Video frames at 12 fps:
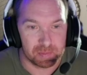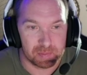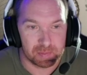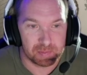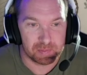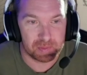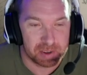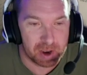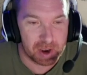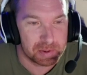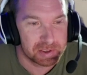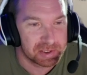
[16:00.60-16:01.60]
on top
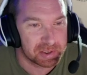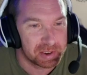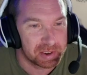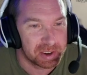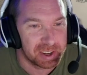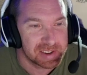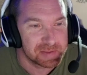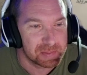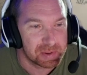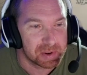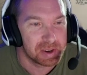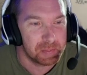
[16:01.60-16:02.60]
of the screen that's
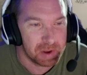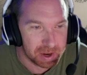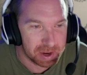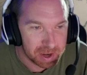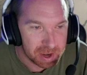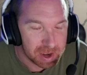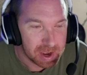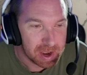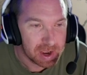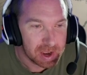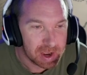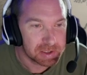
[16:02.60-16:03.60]
pretty big.
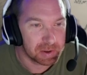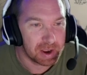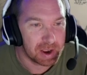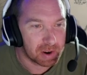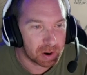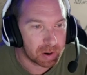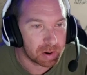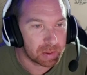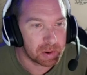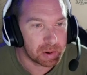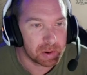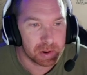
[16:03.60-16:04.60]
So they have
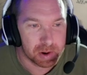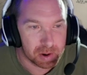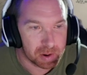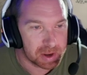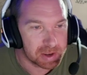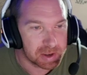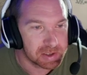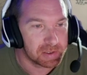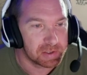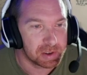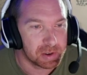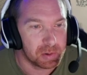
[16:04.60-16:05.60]
armor and all that stuff.
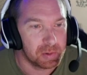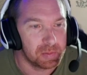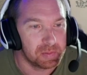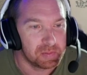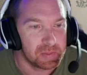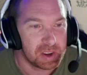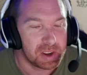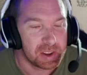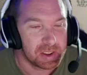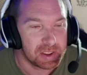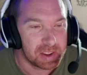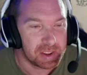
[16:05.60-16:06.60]
So
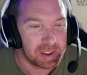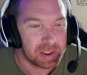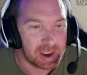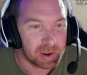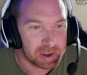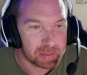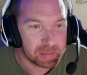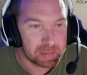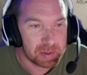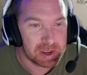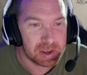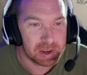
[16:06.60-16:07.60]
they are gonna
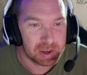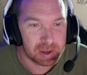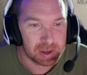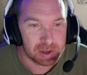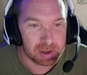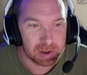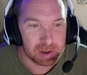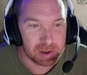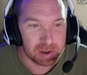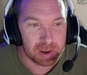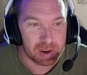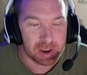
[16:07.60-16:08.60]
be
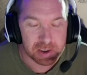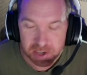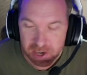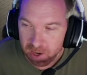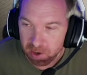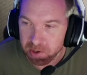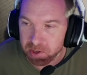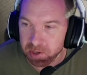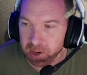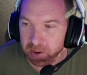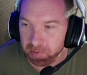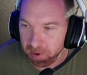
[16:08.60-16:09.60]
a challenge
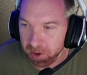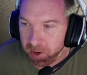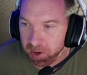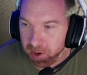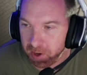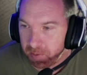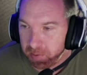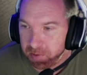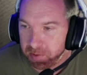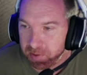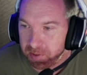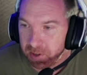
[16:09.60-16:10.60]
and fun
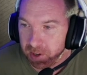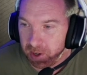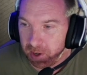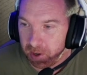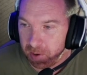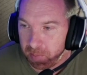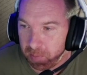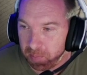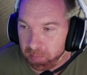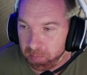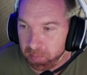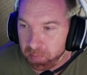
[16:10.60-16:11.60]
to
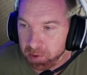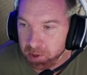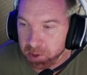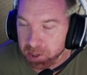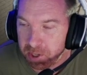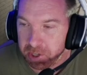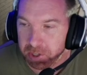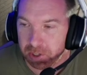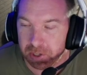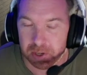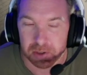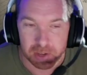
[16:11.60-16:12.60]

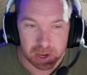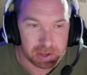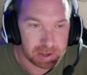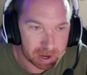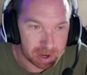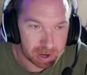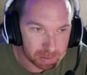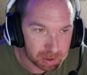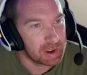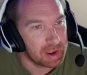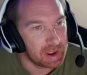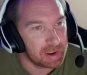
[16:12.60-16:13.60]
strategically take down.
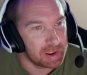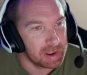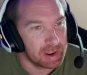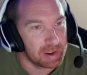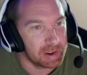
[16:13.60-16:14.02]
Then